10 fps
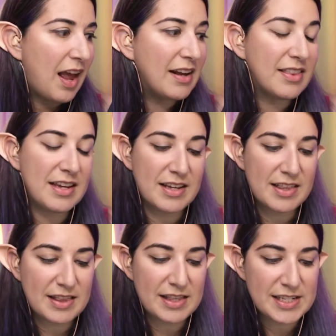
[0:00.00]
think
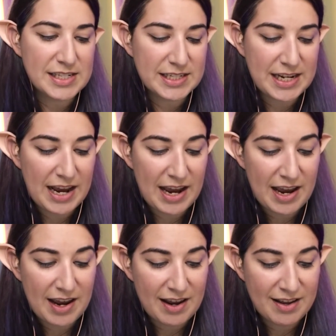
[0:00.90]
that this is
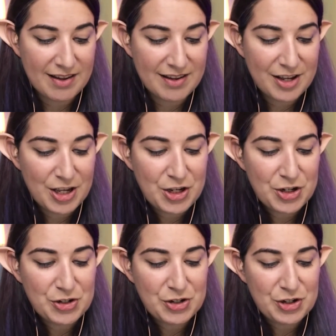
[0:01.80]
a
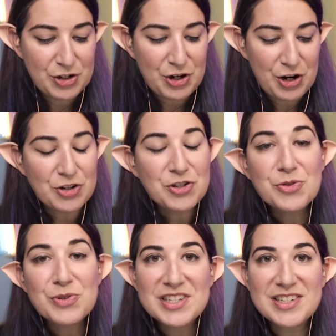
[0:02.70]

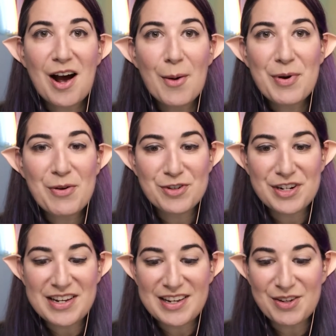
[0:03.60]
do a stop
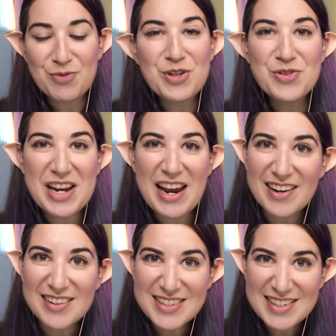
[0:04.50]
every few
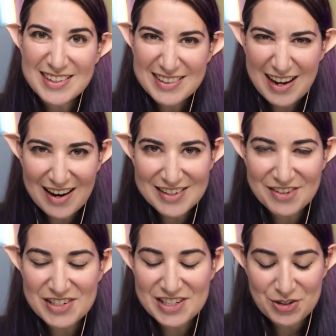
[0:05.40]
days kind of
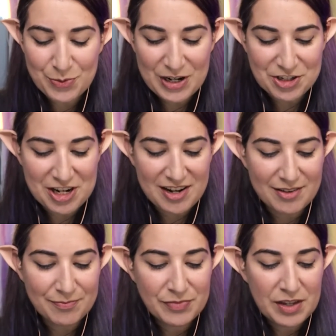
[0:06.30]
a
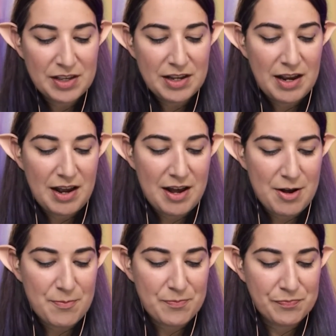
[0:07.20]
situation.
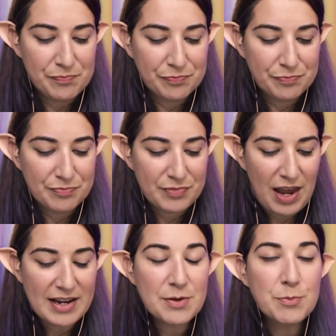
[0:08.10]
I
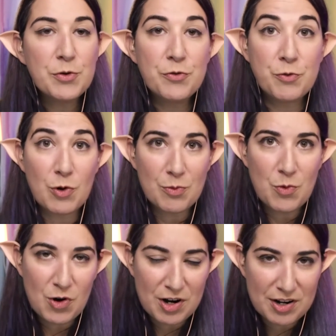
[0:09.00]
can move 4
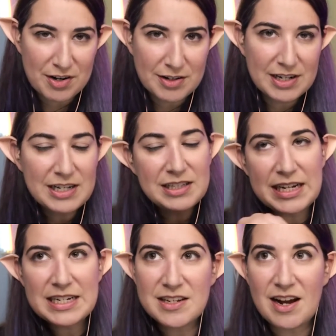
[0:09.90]
more
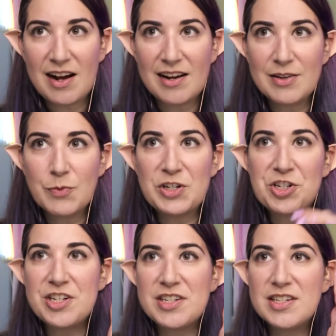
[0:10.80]
clicks on, which
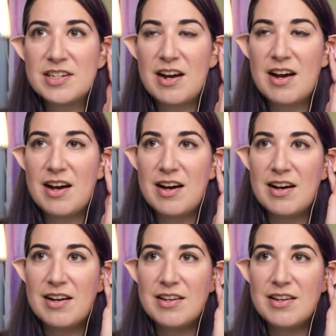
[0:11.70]
is, another